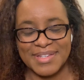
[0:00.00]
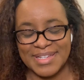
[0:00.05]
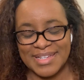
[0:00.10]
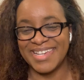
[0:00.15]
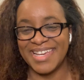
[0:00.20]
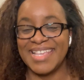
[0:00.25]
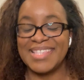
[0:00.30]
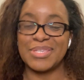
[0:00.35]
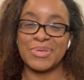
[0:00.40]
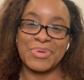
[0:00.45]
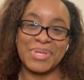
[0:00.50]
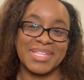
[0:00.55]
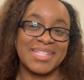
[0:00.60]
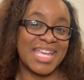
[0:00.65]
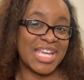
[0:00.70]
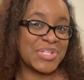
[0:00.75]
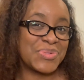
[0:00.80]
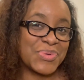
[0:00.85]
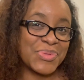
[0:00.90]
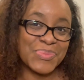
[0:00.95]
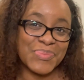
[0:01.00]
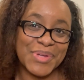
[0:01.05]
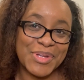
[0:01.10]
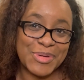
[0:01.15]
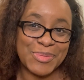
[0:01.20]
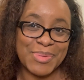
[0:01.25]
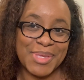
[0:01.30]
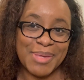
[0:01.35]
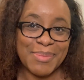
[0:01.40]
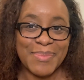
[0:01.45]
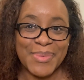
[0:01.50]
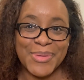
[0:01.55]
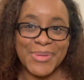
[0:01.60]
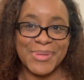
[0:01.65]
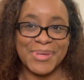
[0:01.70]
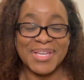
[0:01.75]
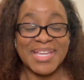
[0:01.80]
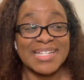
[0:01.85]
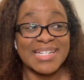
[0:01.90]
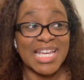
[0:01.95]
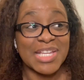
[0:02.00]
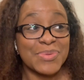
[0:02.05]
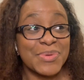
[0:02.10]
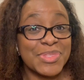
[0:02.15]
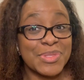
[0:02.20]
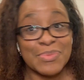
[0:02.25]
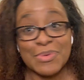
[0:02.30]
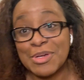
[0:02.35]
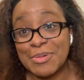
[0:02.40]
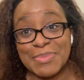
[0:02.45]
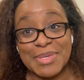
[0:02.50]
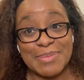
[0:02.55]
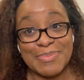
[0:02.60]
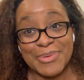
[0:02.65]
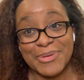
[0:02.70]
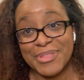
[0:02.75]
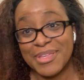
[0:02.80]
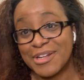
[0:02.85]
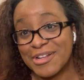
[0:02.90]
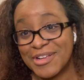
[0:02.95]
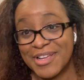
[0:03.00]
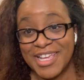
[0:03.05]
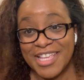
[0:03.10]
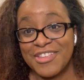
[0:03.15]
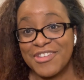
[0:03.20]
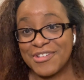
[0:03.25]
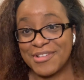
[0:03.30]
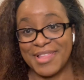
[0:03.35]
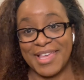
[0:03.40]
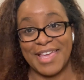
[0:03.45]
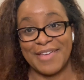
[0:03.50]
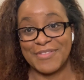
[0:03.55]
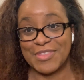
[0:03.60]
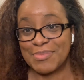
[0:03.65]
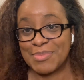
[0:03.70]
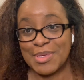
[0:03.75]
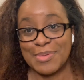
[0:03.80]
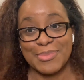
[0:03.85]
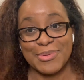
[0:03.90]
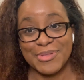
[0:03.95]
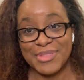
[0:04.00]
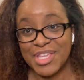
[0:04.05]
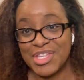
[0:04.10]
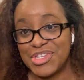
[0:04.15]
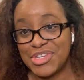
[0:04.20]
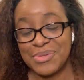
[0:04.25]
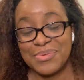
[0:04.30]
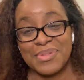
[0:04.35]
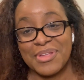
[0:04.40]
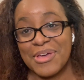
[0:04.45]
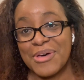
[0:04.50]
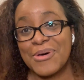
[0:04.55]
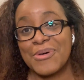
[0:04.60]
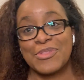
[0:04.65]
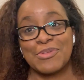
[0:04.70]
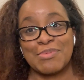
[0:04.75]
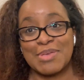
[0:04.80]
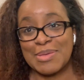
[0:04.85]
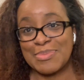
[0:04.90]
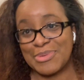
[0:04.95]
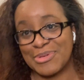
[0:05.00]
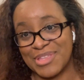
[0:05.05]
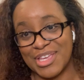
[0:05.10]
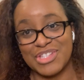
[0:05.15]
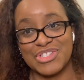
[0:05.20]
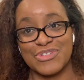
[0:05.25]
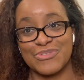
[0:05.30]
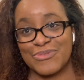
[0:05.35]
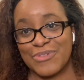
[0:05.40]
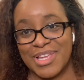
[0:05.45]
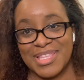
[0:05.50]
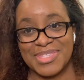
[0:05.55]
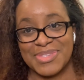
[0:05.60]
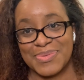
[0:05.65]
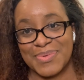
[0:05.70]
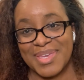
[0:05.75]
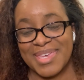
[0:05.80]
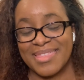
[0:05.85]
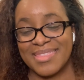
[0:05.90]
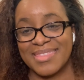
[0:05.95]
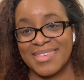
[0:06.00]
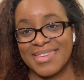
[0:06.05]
And so connect with real people, connect with the real people that are in your life, the people that you know, the people that you're friends with,